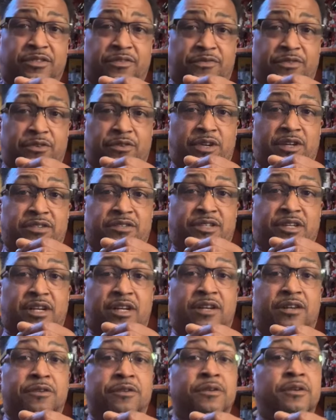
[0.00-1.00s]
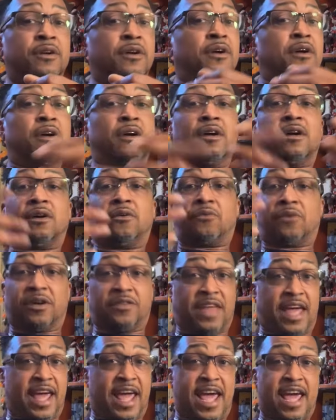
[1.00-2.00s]
a few years ago. Where
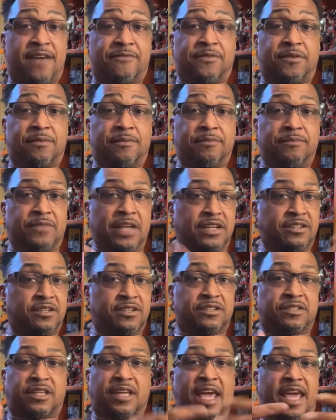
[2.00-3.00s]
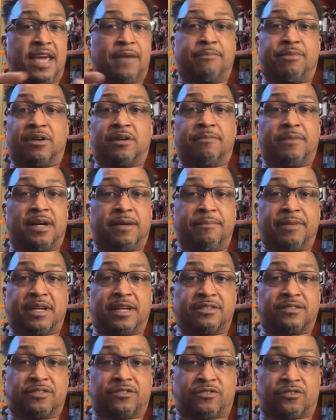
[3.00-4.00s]
they have them, they just can't put them up
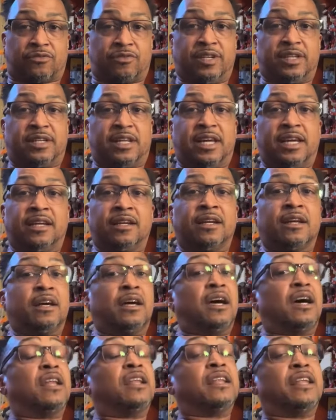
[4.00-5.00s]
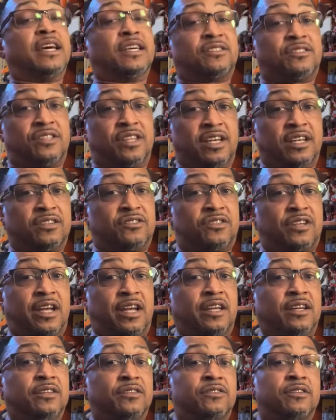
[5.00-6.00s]
because of the street date, unless things
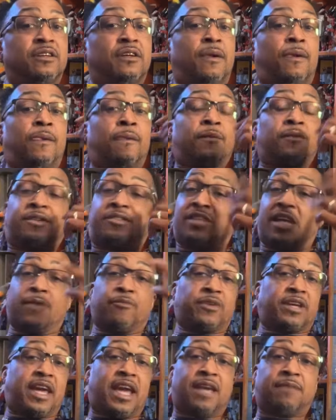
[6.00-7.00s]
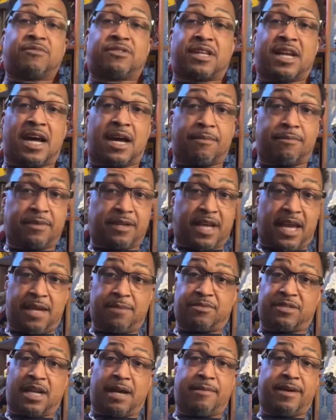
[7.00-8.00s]
change. Same with GameStop.
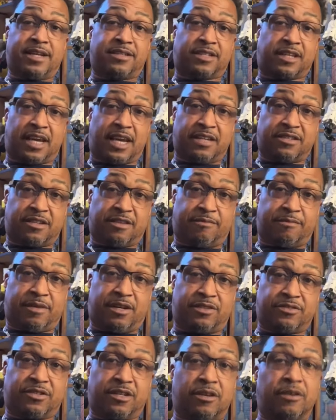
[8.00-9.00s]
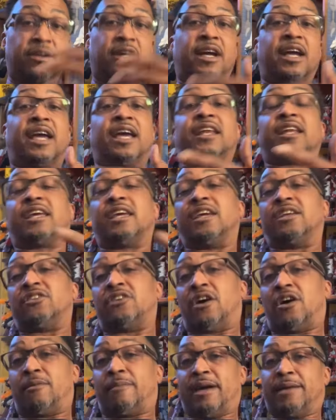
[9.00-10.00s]
GameStop has a case of them also. And again,
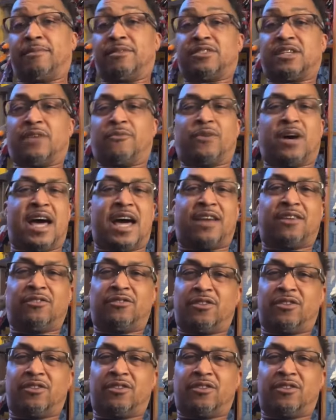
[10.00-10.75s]
y'all might be saying, well, how do you